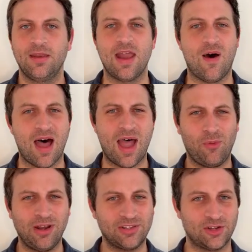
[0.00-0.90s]
Now, I
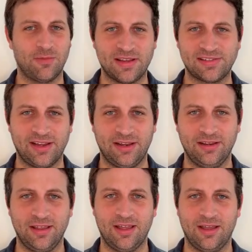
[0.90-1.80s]
want to start by
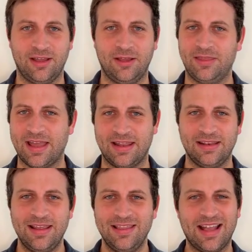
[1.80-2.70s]
saying
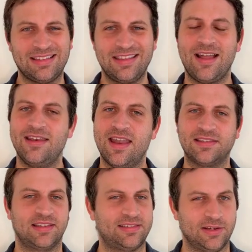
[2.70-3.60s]
that that's not
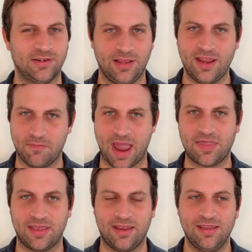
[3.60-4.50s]
necessarily a
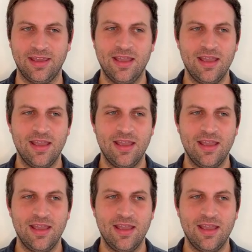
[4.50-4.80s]
bad thing.